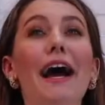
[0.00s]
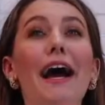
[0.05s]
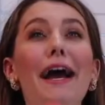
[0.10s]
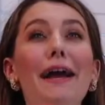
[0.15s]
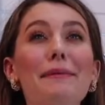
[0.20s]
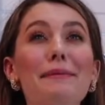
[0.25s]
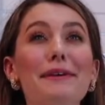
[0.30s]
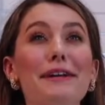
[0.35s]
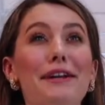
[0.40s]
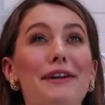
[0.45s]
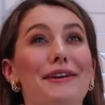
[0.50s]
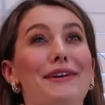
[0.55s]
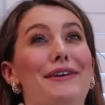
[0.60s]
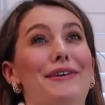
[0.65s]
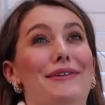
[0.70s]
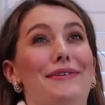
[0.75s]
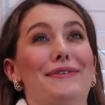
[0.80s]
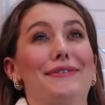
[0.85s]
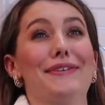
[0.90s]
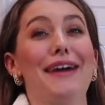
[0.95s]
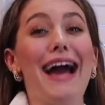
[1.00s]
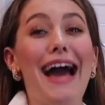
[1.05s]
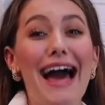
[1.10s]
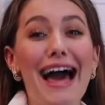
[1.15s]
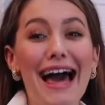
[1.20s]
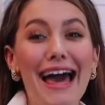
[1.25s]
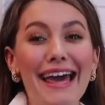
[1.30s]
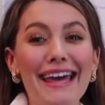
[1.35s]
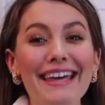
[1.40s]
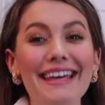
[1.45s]
I'm gonna
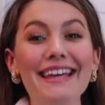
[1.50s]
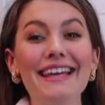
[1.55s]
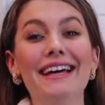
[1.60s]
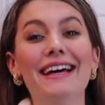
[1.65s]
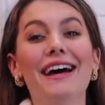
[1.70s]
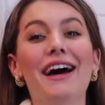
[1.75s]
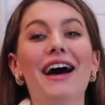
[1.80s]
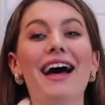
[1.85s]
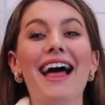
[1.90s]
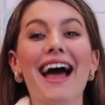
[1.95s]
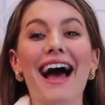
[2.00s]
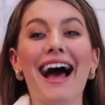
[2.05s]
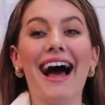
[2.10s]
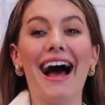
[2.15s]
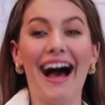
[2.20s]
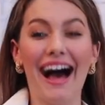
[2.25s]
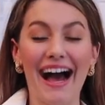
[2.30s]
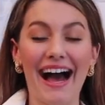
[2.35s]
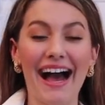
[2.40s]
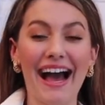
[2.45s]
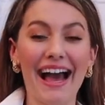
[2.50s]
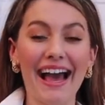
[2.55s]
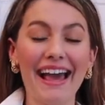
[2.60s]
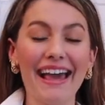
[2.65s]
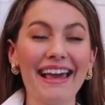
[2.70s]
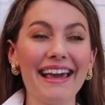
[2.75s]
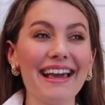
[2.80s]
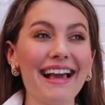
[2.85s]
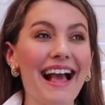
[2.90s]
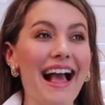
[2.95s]
cry.
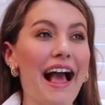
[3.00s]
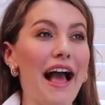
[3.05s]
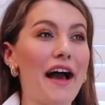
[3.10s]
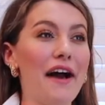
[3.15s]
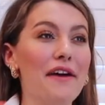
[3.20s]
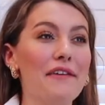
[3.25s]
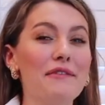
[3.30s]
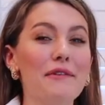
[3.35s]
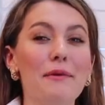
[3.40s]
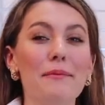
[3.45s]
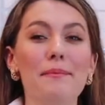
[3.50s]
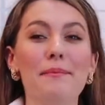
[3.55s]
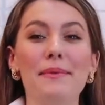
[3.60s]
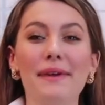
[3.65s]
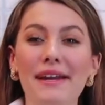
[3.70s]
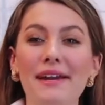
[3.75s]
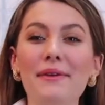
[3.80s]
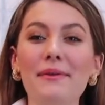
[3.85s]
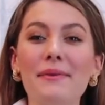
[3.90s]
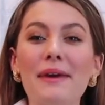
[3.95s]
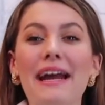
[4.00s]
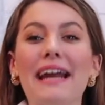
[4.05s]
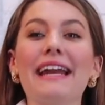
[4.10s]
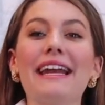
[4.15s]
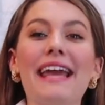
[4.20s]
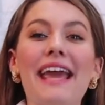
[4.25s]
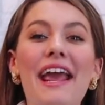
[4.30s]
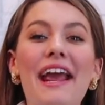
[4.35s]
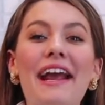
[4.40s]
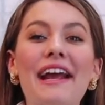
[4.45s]
I have been
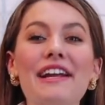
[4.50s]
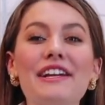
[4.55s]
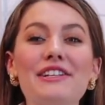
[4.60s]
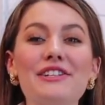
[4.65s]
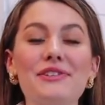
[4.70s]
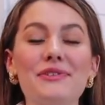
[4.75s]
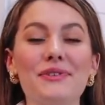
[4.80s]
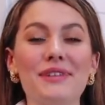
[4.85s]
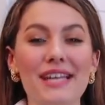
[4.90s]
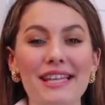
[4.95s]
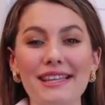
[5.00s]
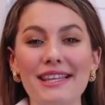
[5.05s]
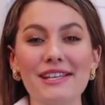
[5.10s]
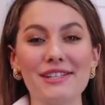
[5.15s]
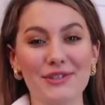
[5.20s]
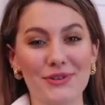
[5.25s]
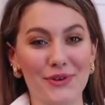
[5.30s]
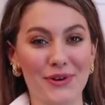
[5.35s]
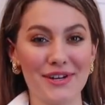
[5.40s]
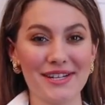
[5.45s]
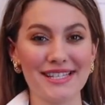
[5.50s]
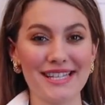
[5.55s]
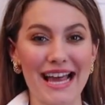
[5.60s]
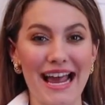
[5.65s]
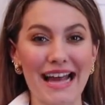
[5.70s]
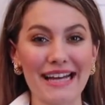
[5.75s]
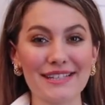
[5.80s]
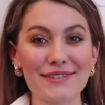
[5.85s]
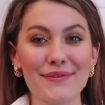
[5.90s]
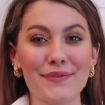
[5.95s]
waiting to get this
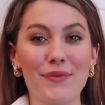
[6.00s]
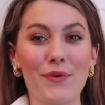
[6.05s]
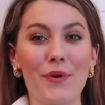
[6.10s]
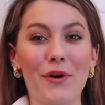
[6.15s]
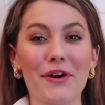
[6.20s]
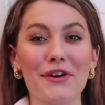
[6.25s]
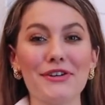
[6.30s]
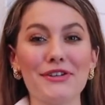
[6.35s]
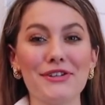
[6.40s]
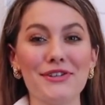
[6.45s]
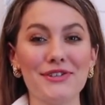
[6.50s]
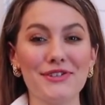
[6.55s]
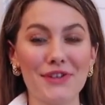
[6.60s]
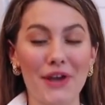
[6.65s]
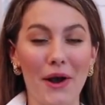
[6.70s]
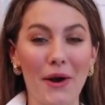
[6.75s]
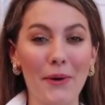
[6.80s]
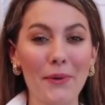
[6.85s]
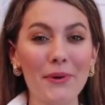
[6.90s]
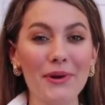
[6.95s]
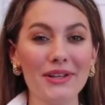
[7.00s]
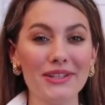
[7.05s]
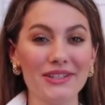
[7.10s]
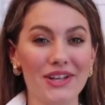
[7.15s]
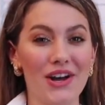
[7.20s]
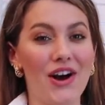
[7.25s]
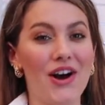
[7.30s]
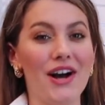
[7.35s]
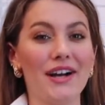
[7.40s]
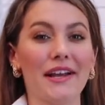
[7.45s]
corset for so
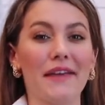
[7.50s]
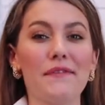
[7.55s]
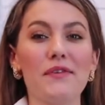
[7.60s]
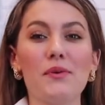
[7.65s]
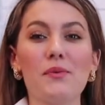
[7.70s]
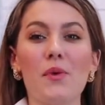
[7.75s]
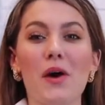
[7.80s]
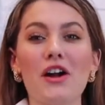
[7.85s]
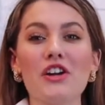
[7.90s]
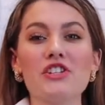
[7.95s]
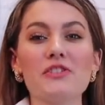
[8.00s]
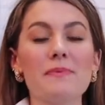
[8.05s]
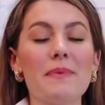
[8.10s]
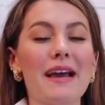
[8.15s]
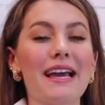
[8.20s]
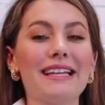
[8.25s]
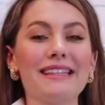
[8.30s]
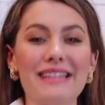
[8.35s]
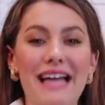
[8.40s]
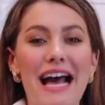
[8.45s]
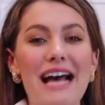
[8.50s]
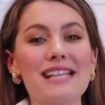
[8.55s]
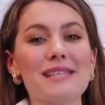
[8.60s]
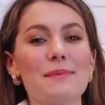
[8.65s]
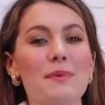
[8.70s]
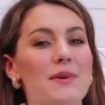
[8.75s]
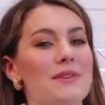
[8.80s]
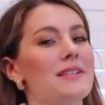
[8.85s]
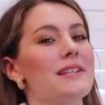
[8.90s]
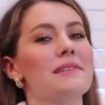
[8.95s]
long. If you watched my
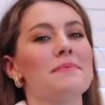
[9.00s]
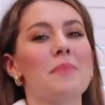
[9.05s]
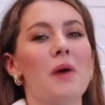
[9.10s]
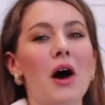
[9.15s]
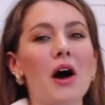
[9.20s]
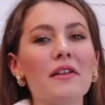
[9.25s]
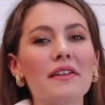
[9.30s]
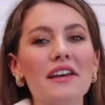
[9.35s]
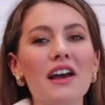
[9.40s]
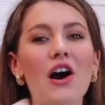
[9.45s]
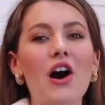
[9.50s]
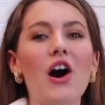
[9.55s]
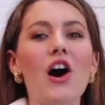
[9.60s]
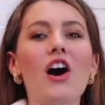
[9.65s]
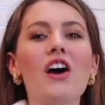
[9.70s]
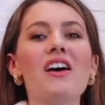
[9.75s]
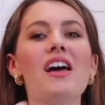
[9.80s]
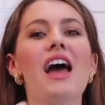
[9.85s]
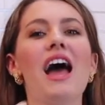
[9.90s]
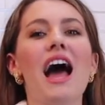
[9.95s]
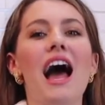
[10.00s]
last Princess Polly haul,